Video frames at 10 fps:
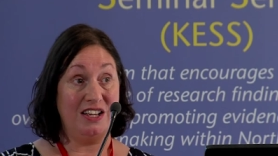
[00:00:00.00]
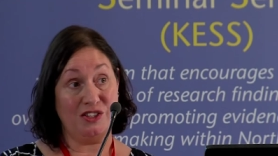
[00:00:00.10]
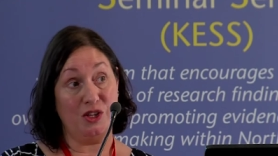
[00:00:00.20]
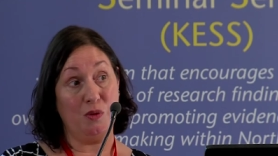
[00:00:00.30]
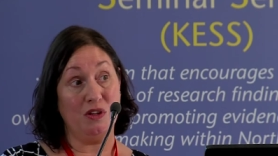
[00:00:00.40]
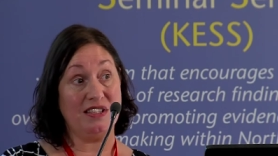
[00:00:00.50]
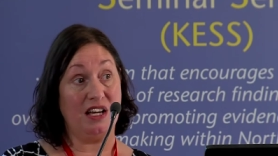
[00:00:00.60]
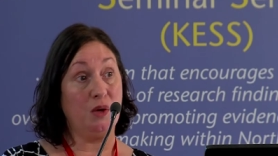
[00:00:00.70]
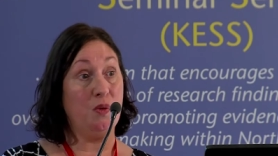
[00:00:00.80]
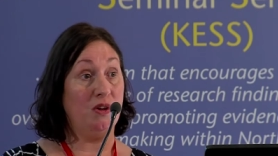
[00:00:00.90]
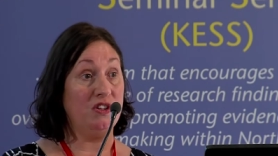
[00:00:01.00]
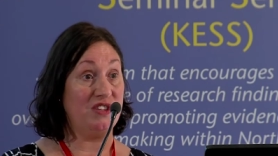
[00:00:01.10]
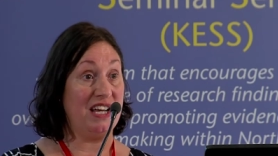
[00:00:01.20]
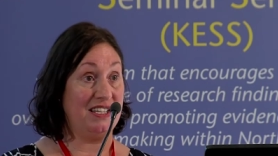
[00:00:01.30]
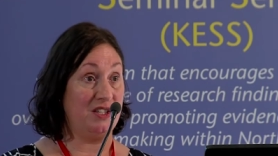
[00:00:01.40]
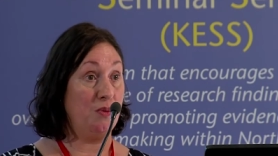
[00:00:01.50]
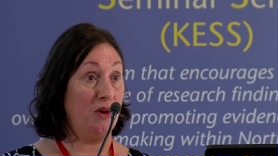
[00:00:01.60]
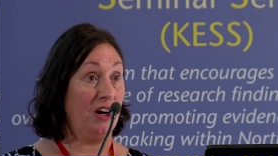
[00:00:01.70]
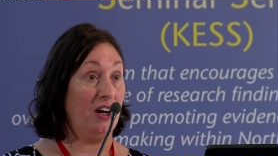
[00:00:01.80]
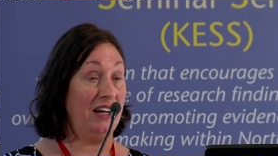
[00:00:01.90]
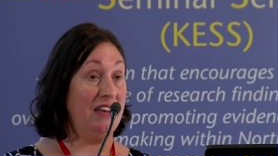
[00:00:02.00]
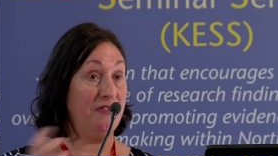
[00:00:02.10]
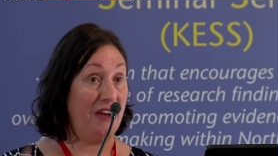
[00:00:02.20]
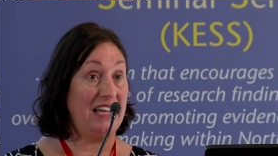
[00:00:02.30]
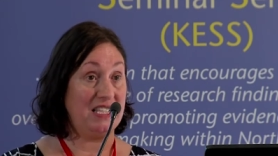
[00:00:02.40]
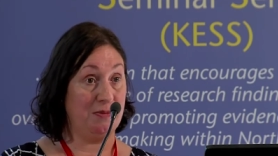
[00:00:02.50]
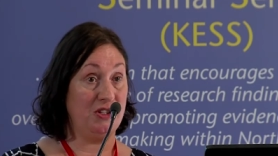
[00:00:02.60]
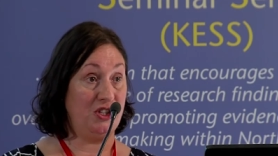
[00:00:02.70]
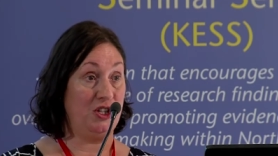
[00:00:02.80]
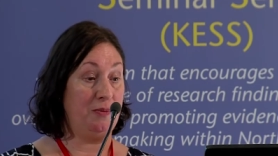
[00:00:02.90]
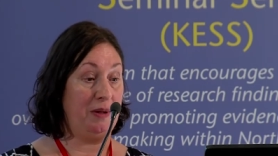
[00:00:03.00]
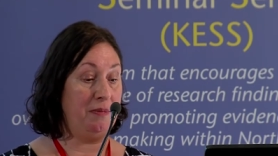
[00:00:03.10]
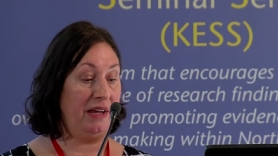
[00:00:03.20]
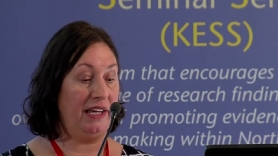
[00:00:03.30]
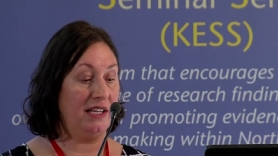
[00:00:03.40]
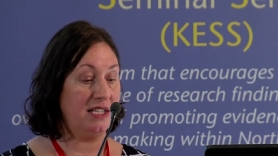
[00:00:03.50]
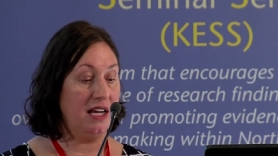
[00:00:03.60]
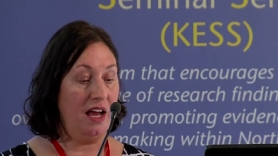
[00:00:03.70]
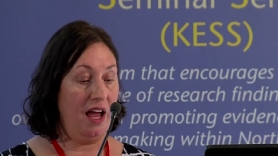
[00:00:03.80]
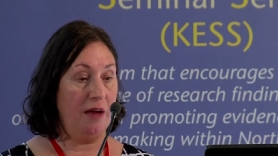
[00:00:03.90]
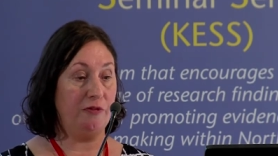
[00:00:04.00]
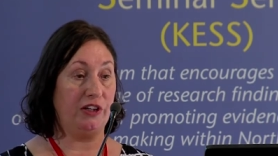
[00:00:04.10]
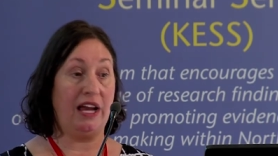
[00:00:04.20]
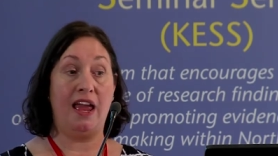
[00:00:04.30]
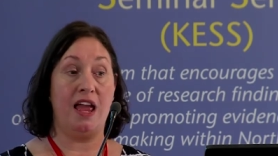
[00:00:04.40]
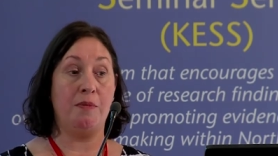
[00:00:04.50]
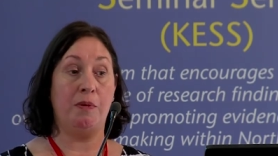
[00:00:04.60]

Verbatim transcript: So there was that quandary as to where investment should be made and um, for KM